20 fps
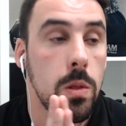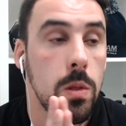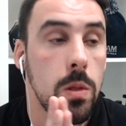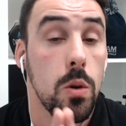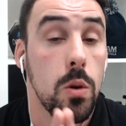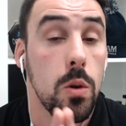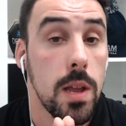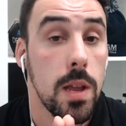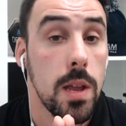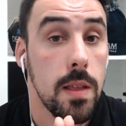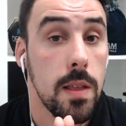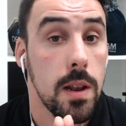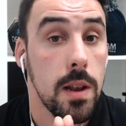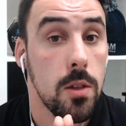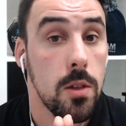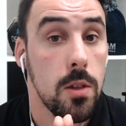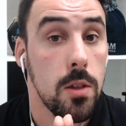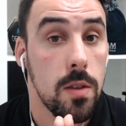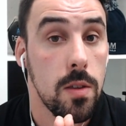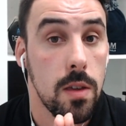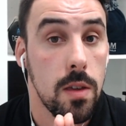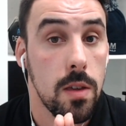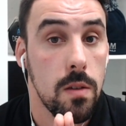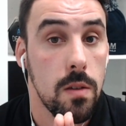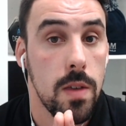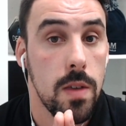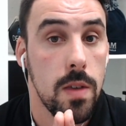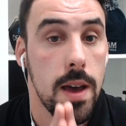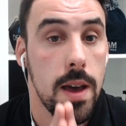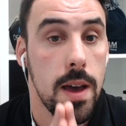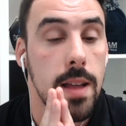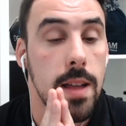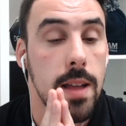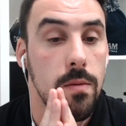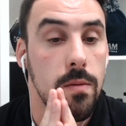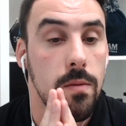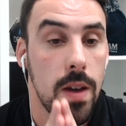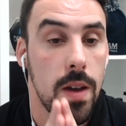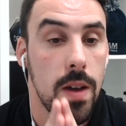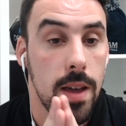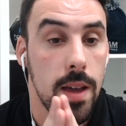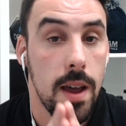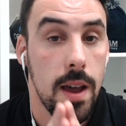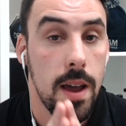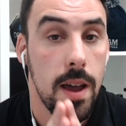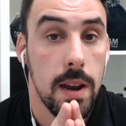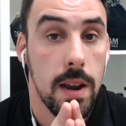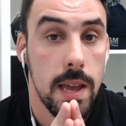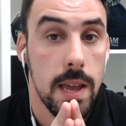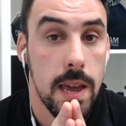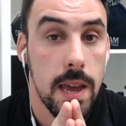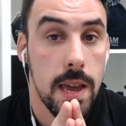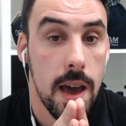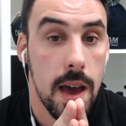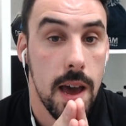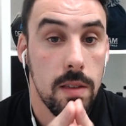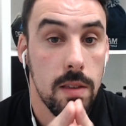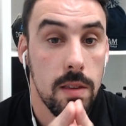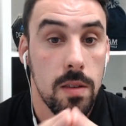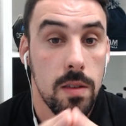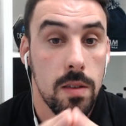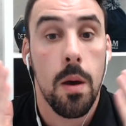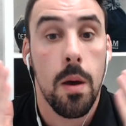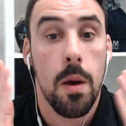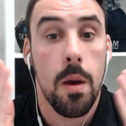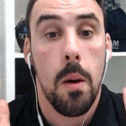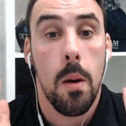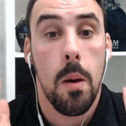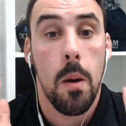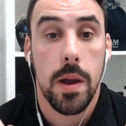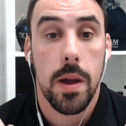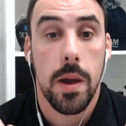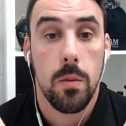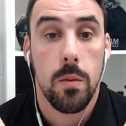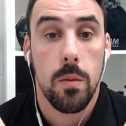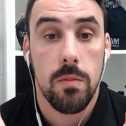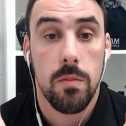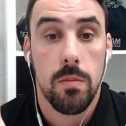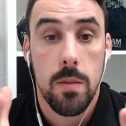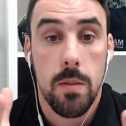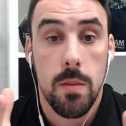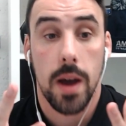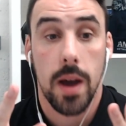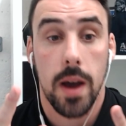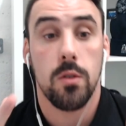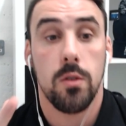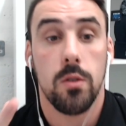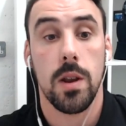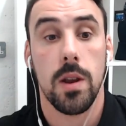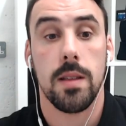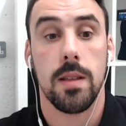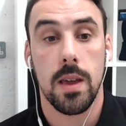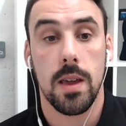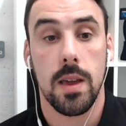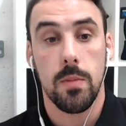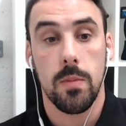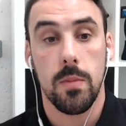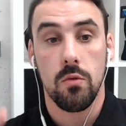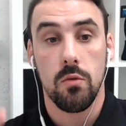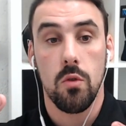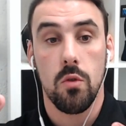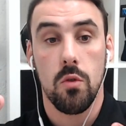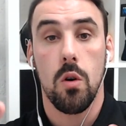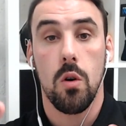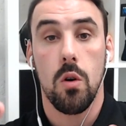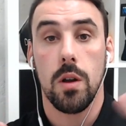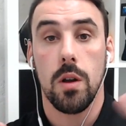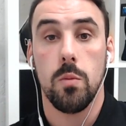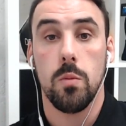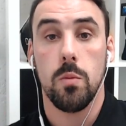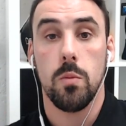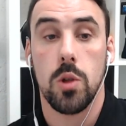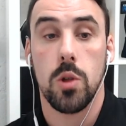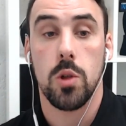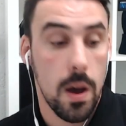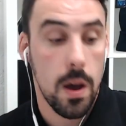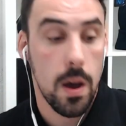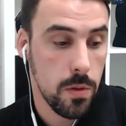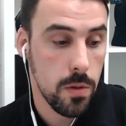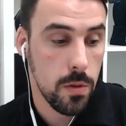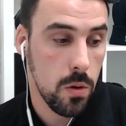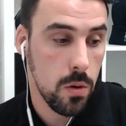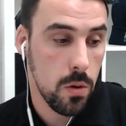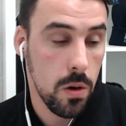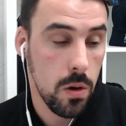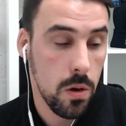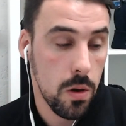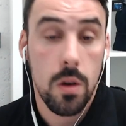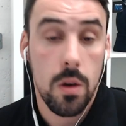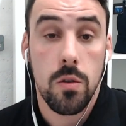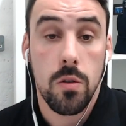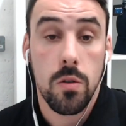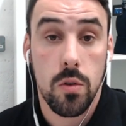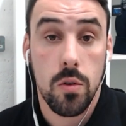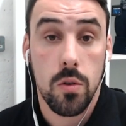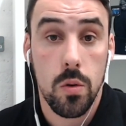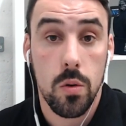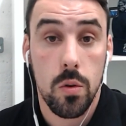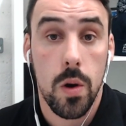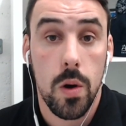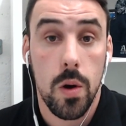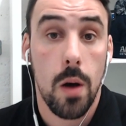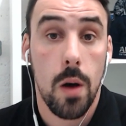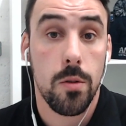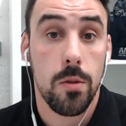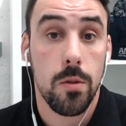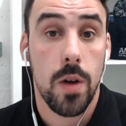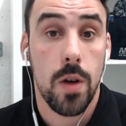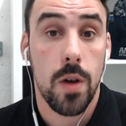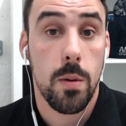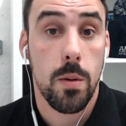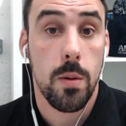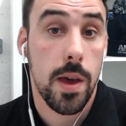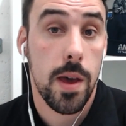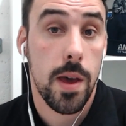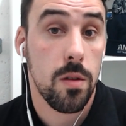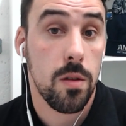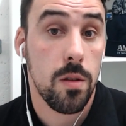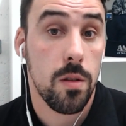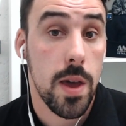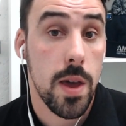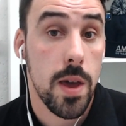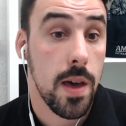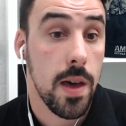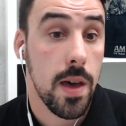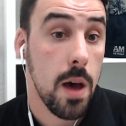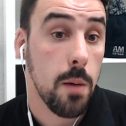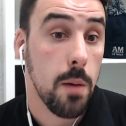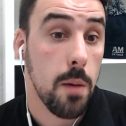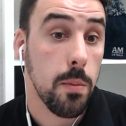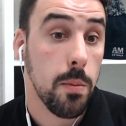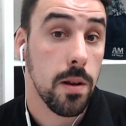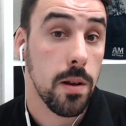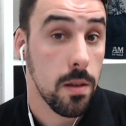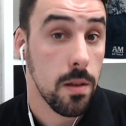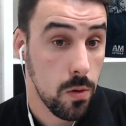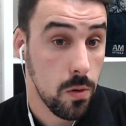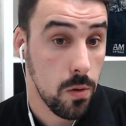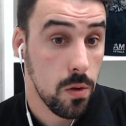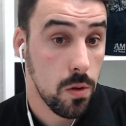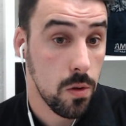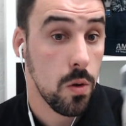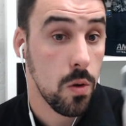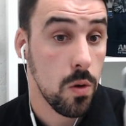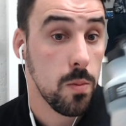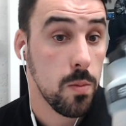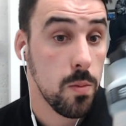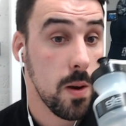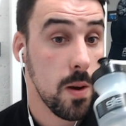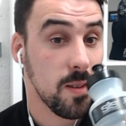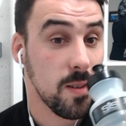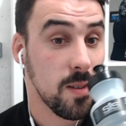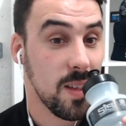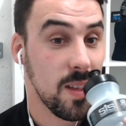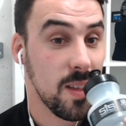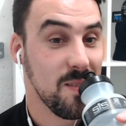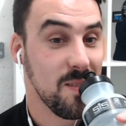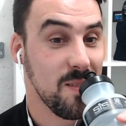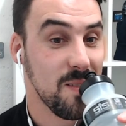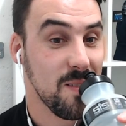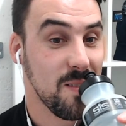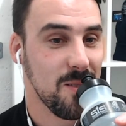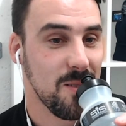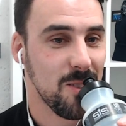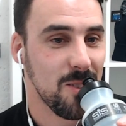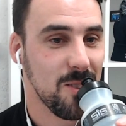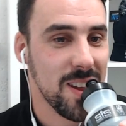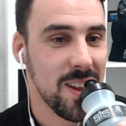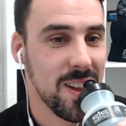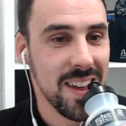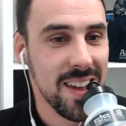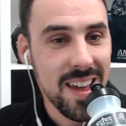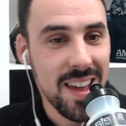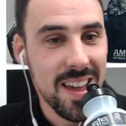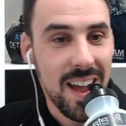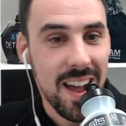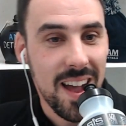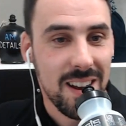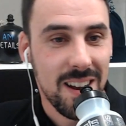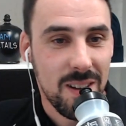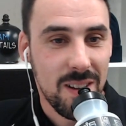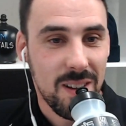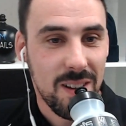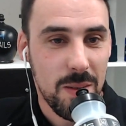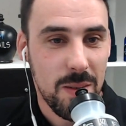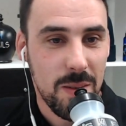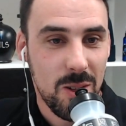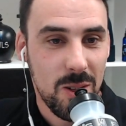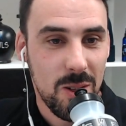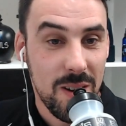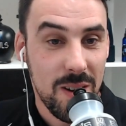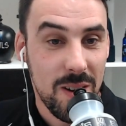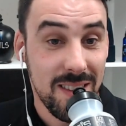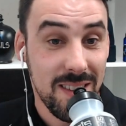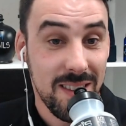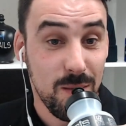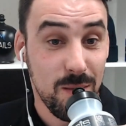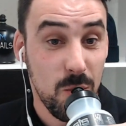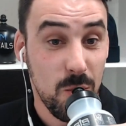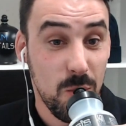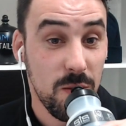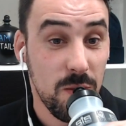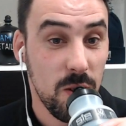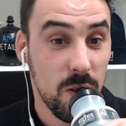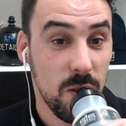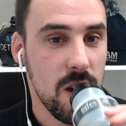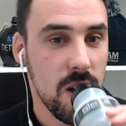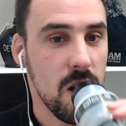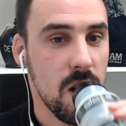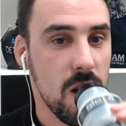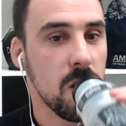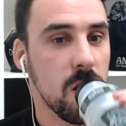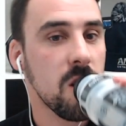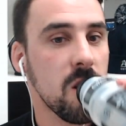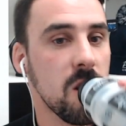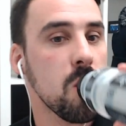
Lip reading: Looking at the logistics of that, it's very early day, guys. Bear with me, but I do like to keep this raw and open chat with you, so I will try my best to make that happen. Just excuse me whilst I take a very quick drink, and then I'll come and enjoy some more of your chat.